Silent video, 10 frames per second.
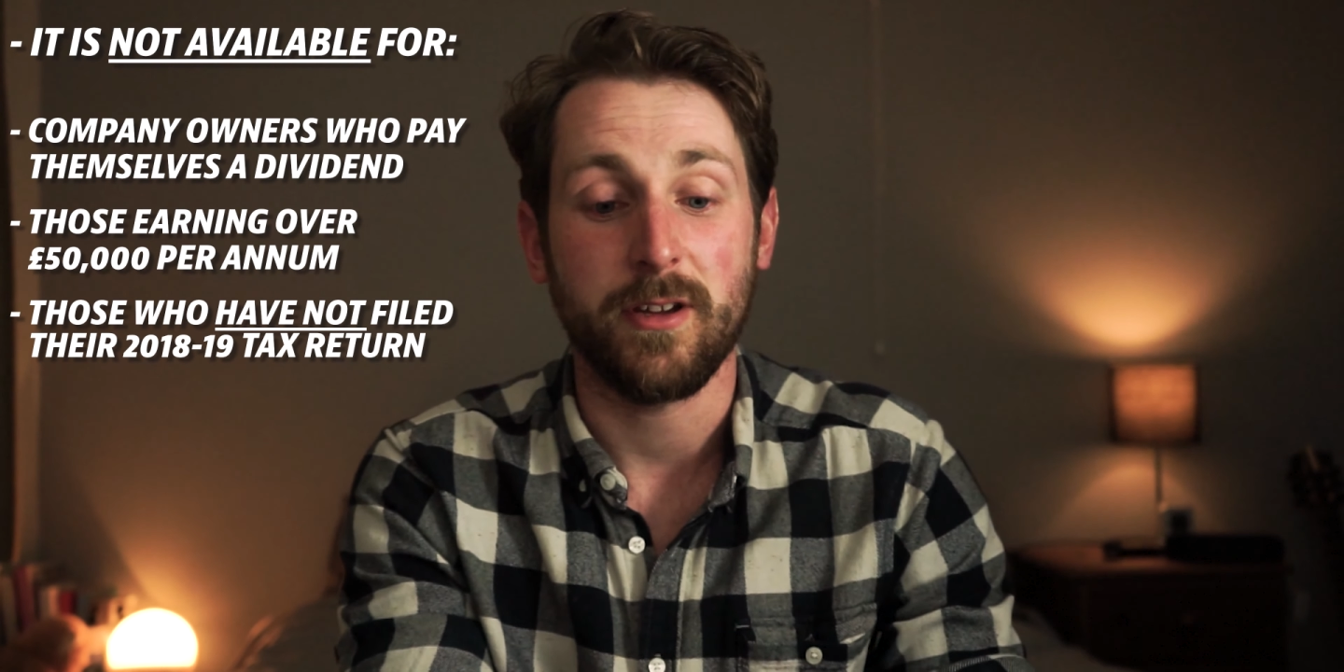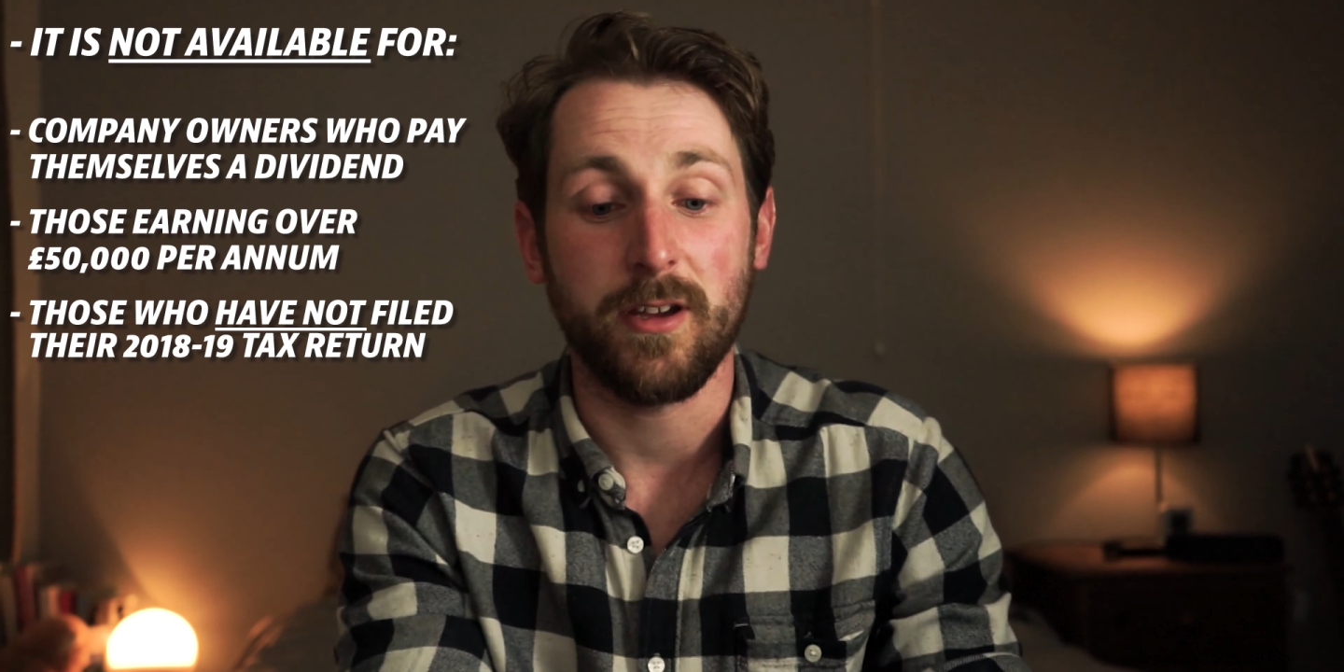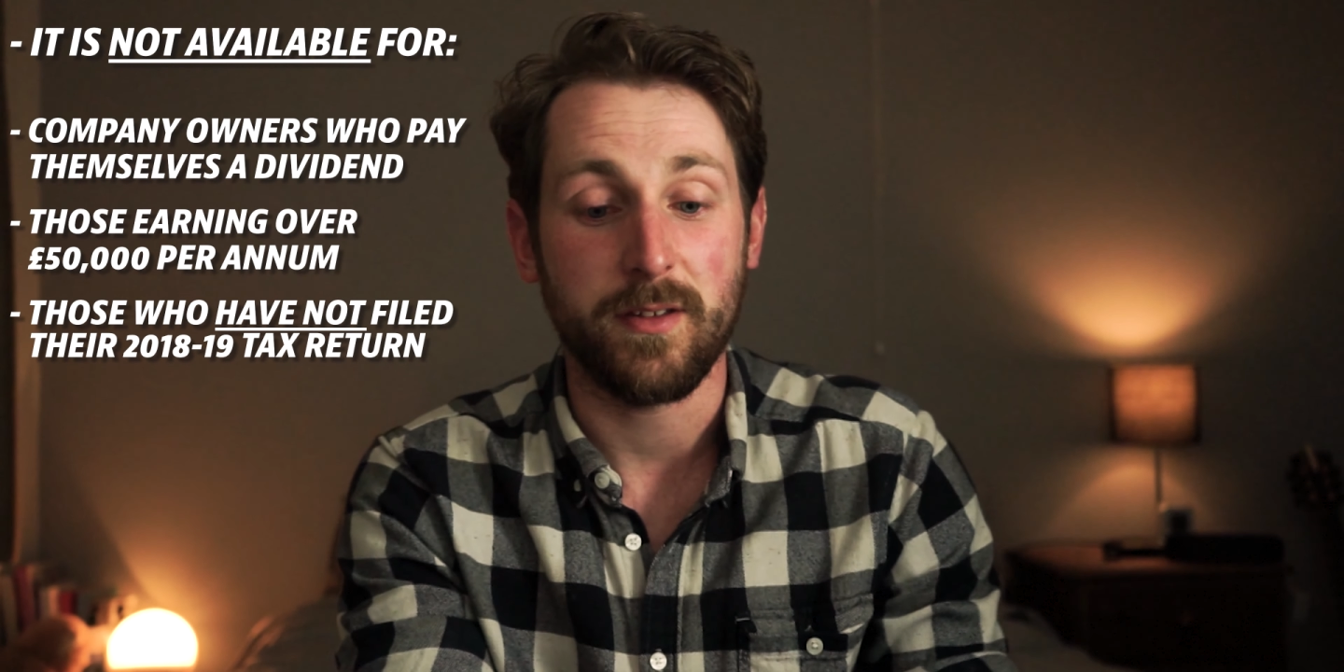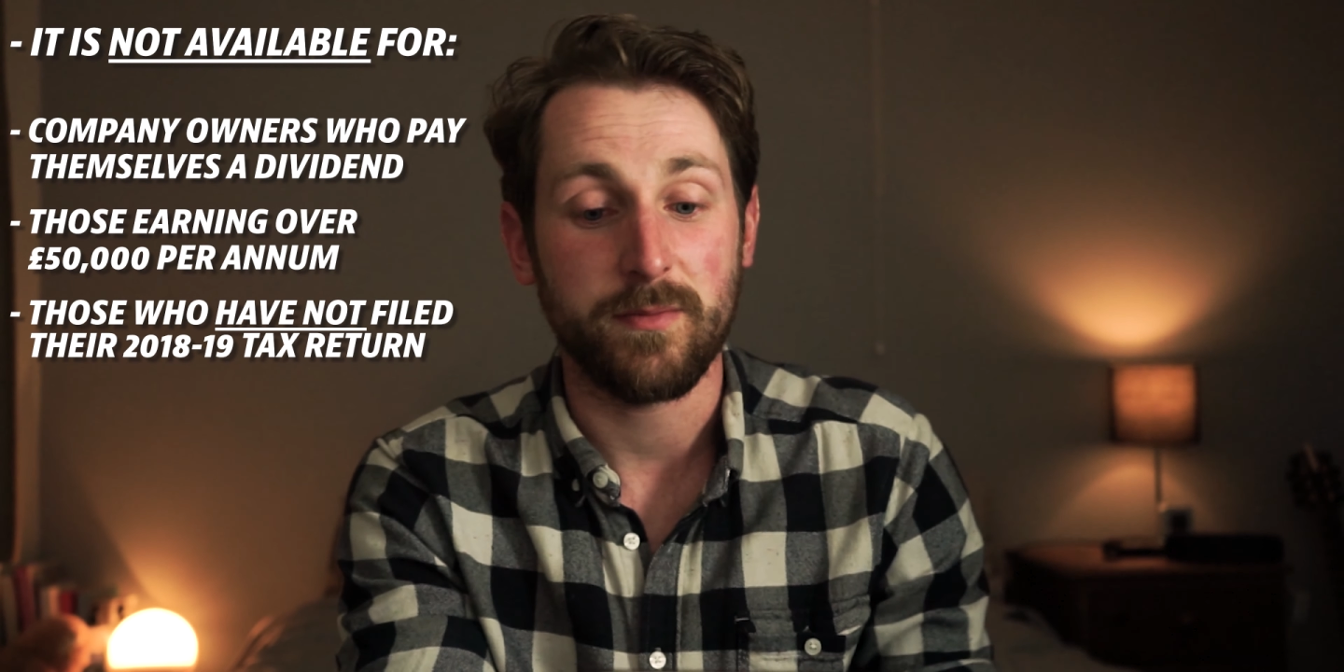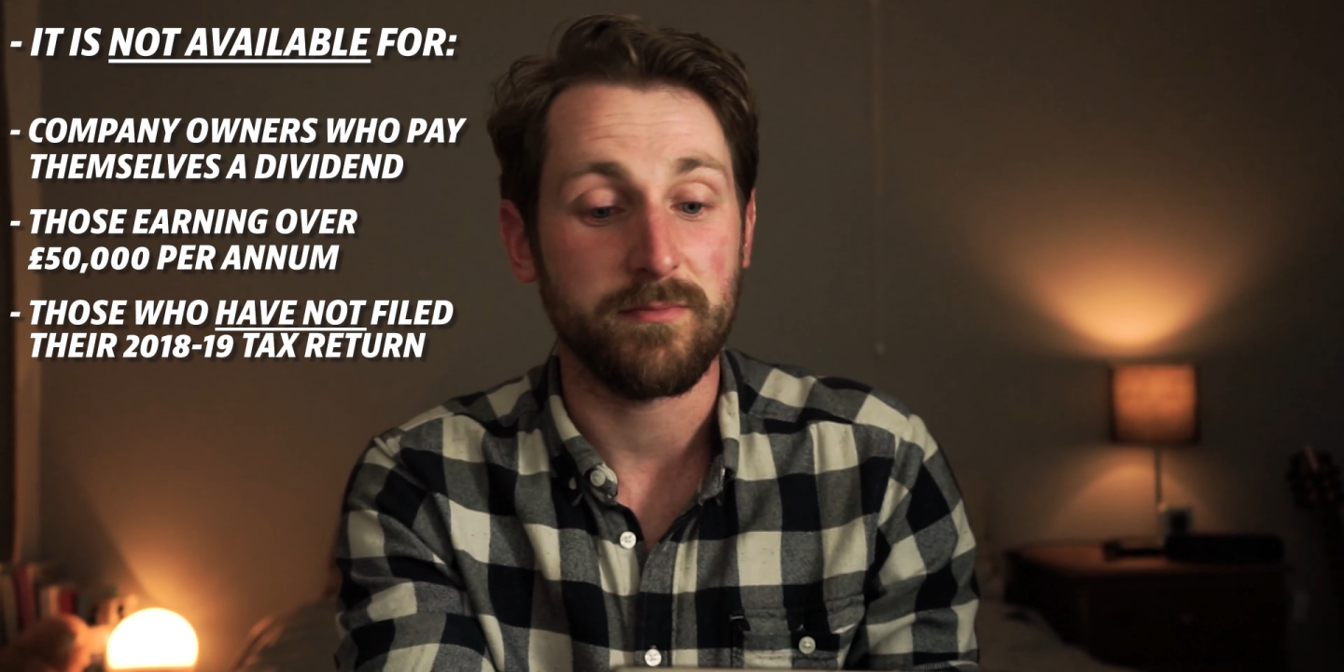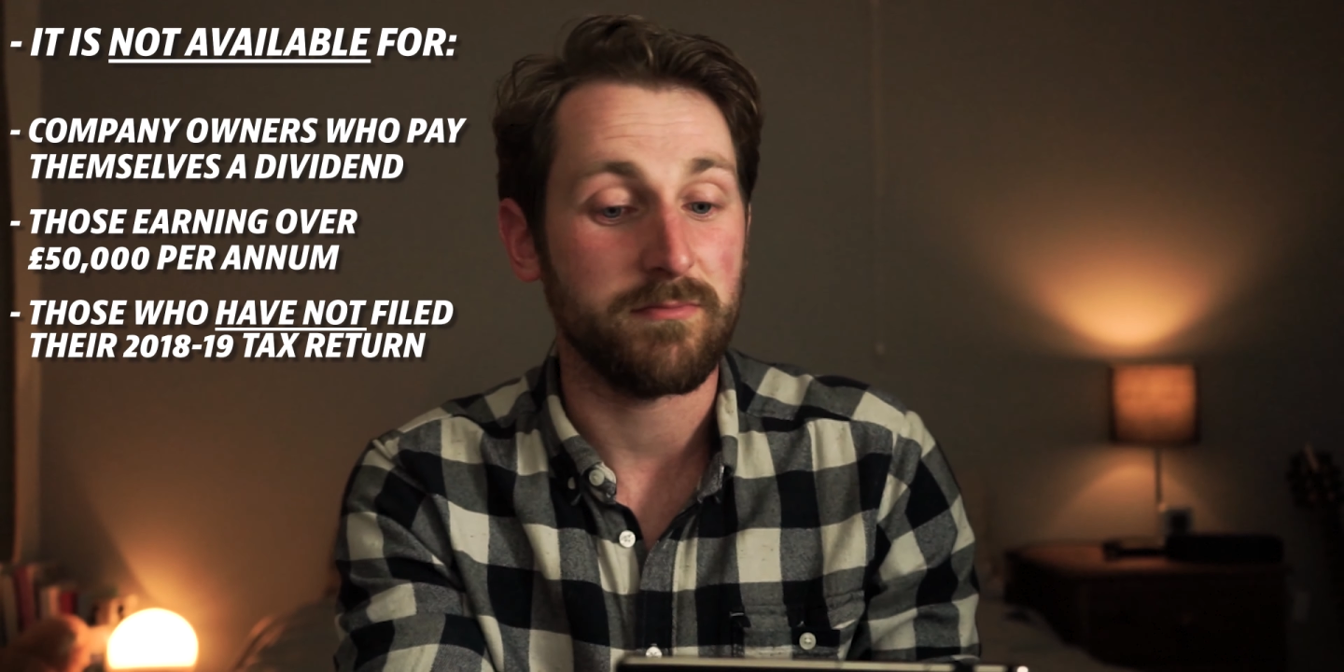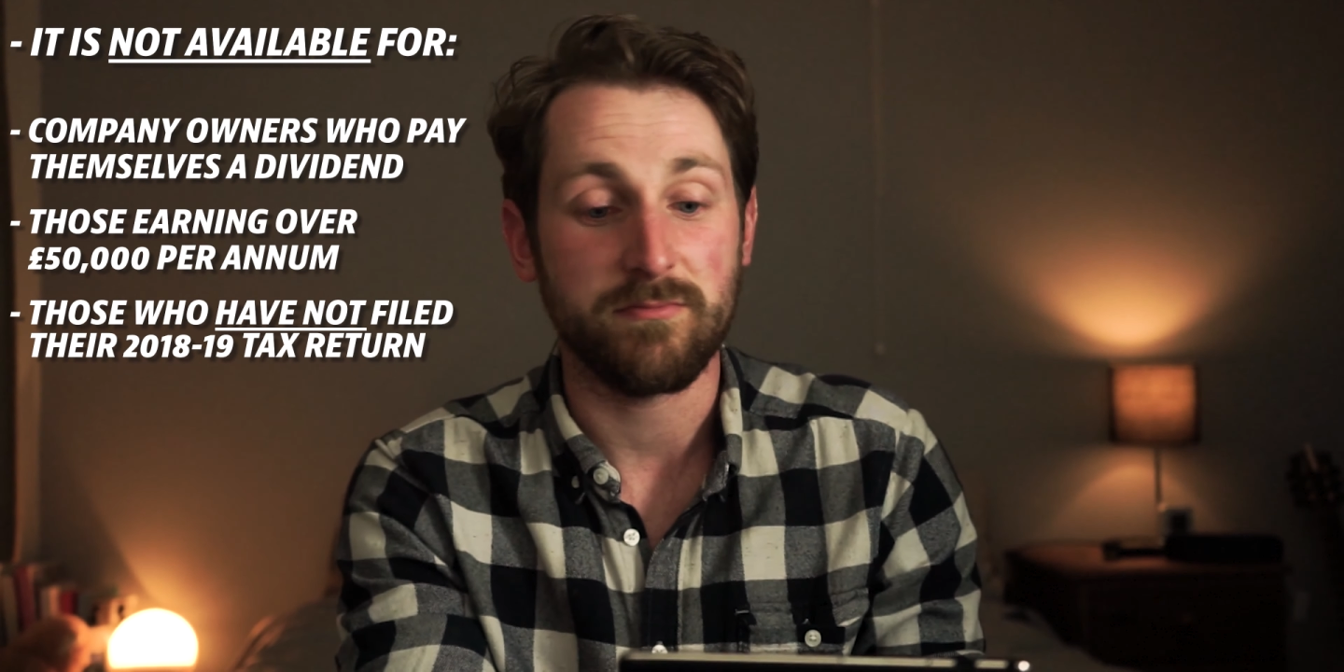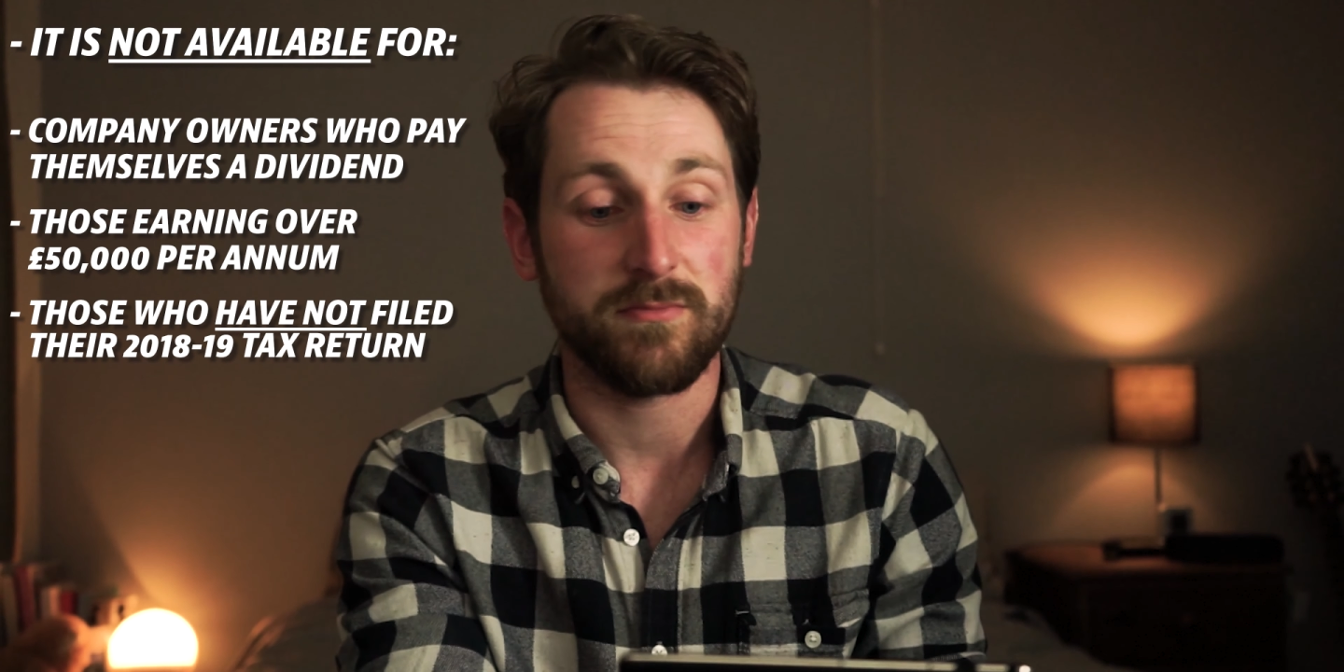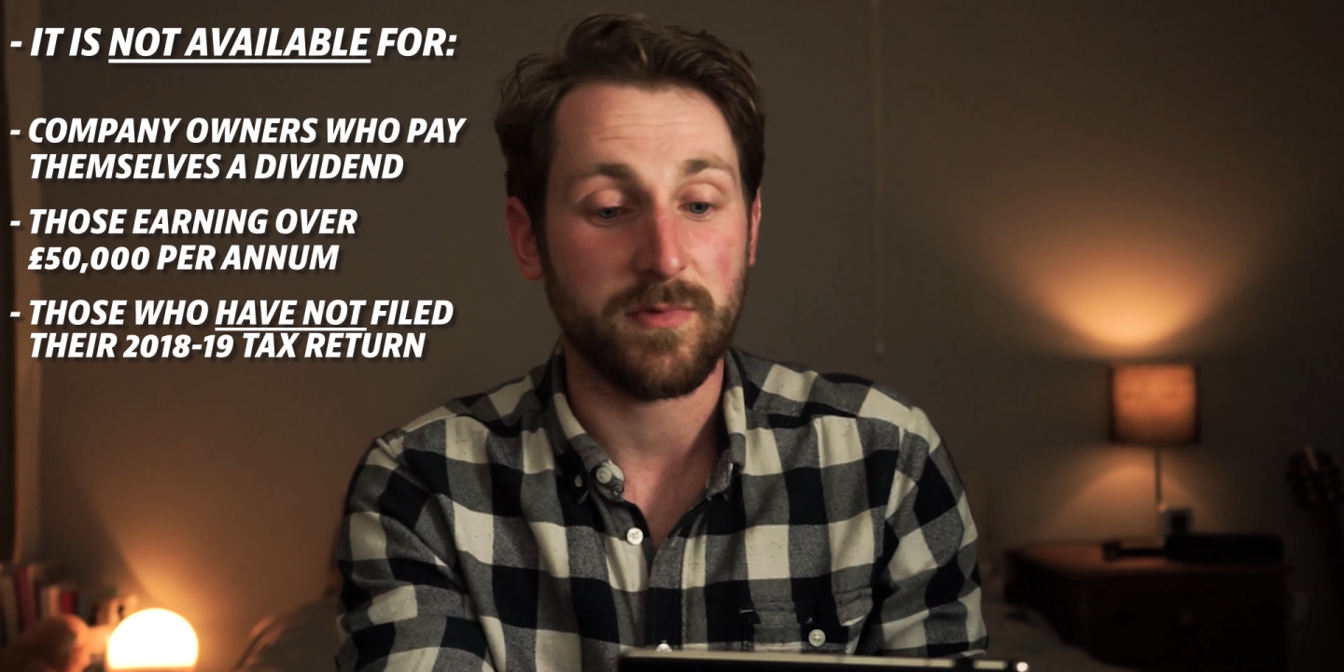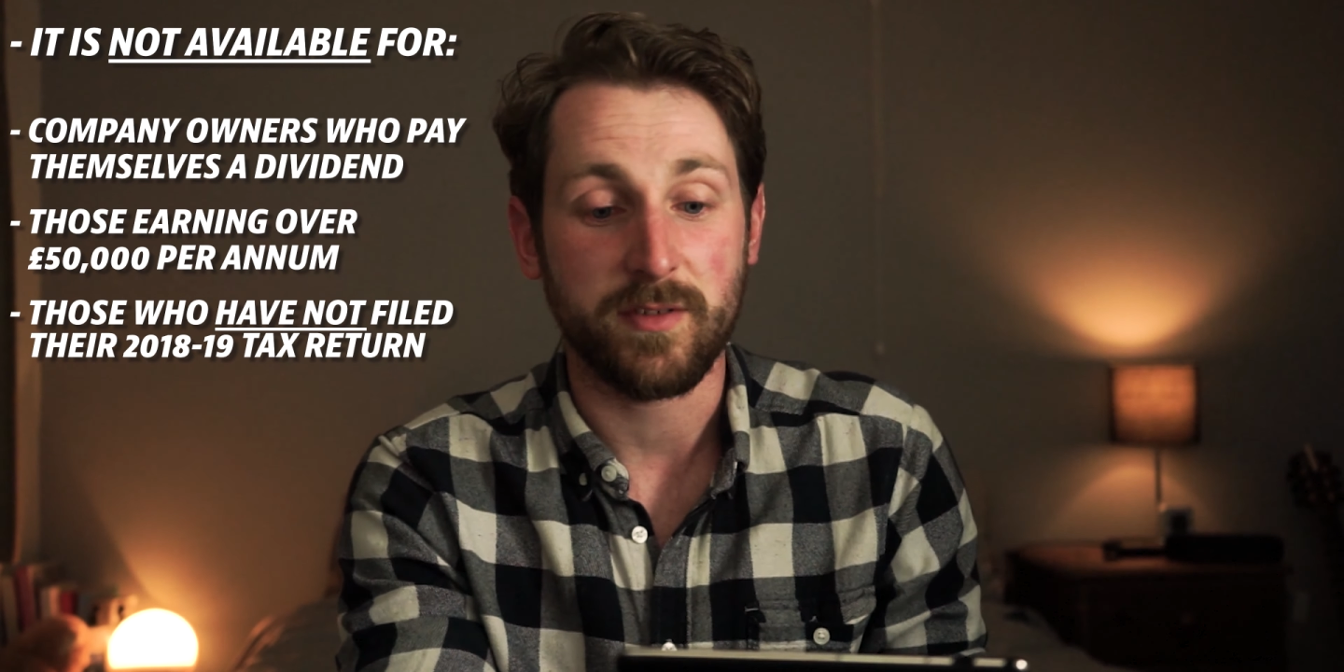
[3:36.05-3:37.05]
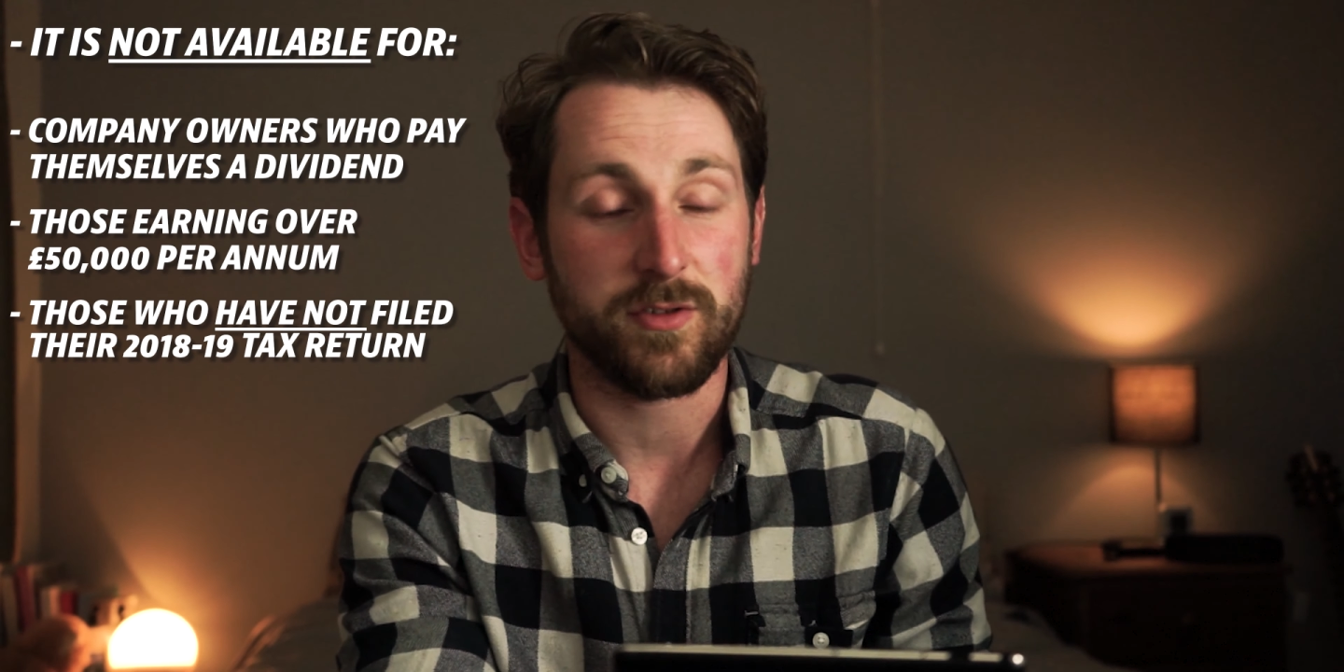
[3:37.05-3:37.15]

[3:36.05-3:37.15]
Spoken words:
They're